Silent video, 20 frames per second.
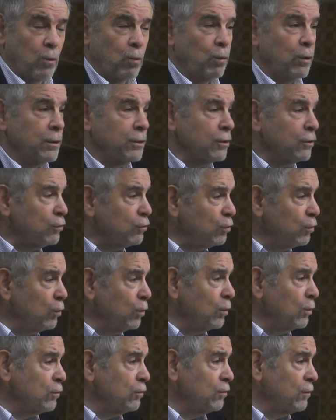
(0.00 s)
with the
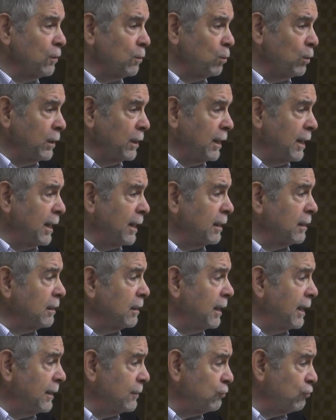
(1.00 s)
tools that we had
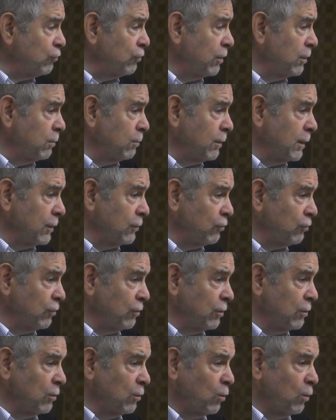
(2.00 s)
last
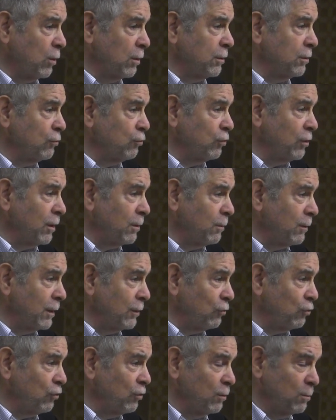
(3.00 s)
generation or the
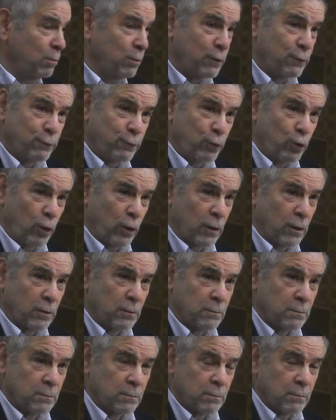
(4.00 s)
generation before,
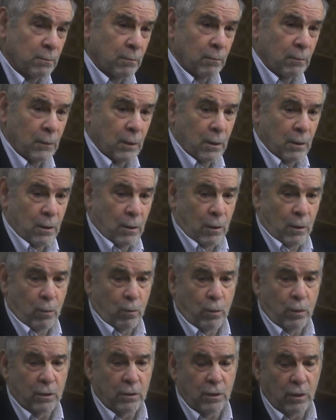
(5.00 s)

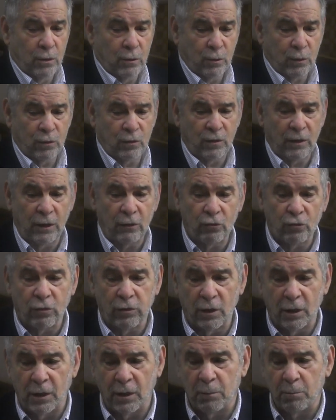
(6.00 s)
we're going to
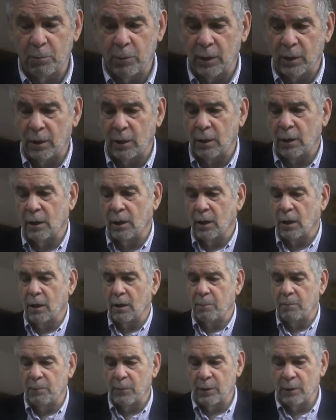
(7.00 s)
essentially be
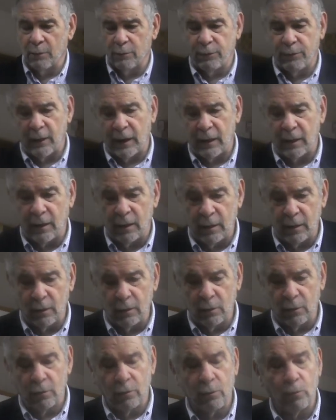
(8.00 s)

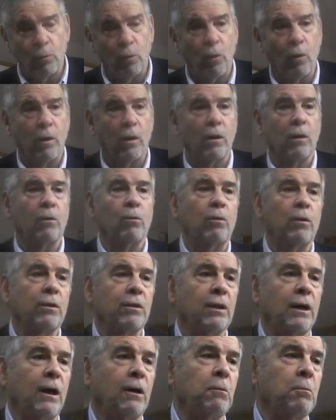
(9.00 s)
fighting the war
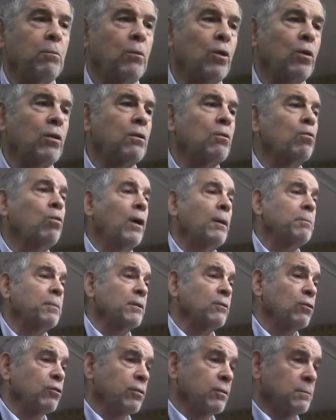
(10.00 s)
with outmoded
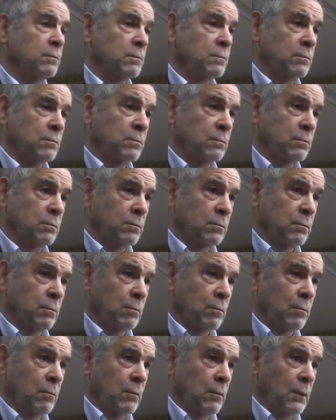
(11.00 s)
weapons
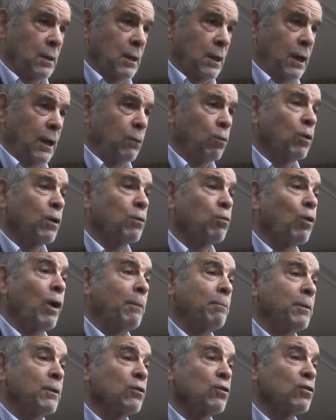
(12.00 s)
and with
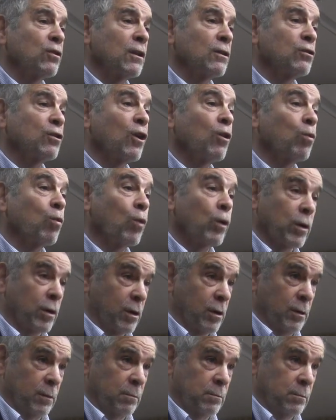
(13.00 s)
weapons that don't work.